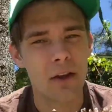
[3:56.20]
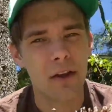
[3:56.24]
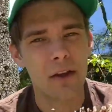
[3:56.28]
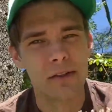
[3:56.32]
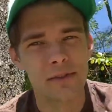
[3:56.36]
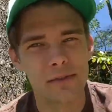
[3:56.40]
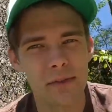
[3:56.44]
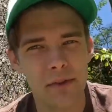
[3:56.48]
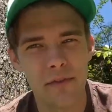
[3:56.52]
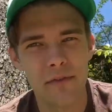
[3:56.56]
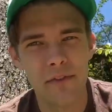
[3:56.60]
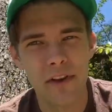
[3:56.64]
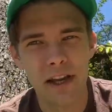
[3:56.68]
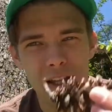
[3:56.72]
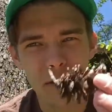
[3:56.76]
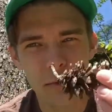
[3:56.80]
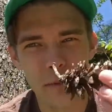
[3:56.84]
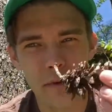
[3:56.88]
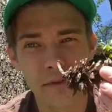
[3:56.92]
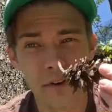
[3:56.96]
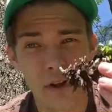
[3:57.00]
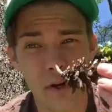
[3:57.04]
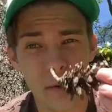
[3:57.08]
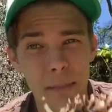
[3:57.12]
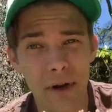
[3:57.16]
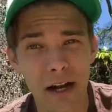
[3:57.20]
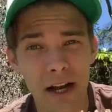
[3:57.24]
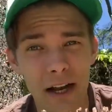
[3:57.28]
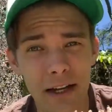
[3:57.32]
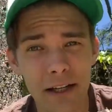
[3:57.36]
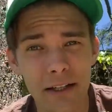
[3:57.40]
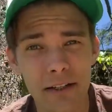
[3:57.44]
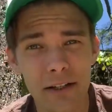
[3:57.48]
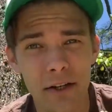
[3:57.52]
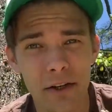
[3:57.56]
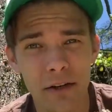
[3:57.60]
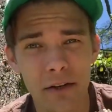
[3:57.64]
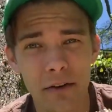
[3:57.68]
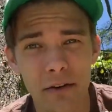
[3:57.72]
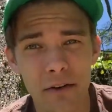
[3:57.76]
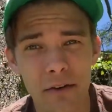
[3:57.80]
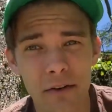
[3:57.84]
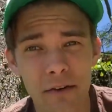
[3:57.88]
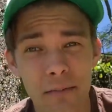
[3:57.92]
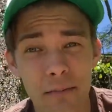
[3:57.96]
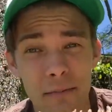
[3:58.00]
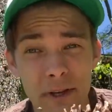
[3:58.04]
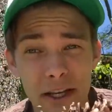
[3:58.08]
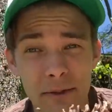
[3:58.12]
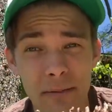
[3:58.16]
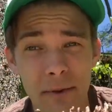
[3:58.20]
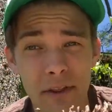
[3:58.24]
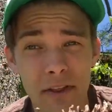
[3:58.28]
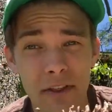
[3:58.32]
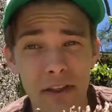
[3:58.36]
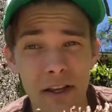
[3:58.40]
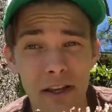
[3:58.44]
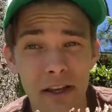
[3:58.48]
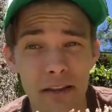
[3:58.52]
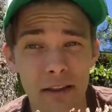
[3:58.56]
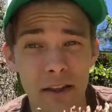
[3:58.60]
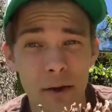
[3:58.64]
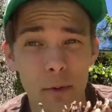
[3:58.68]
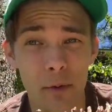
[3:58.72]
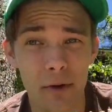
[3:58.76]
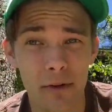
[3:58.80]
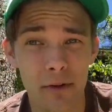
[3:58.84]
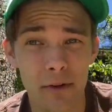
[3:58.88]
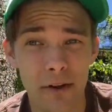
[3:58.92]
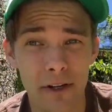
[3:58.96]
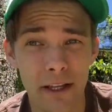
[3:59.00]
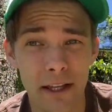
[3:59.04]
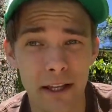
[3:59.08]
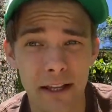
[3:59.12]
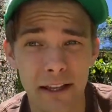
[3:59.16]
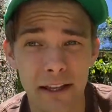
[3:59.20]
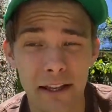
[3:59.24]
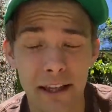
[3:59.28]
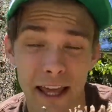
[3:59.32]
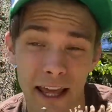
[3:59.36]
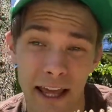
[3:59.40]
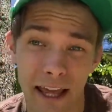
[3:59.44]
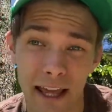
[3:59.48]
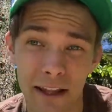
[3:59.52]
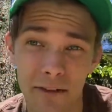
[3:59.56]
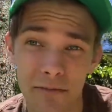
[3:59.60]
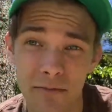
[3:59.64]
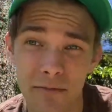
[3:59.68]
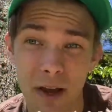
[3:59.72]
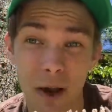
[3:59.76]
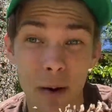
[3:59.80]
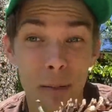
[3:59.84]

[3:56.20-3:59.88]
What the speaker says: So the fact that we found a pine cone makes me think that we're looking at a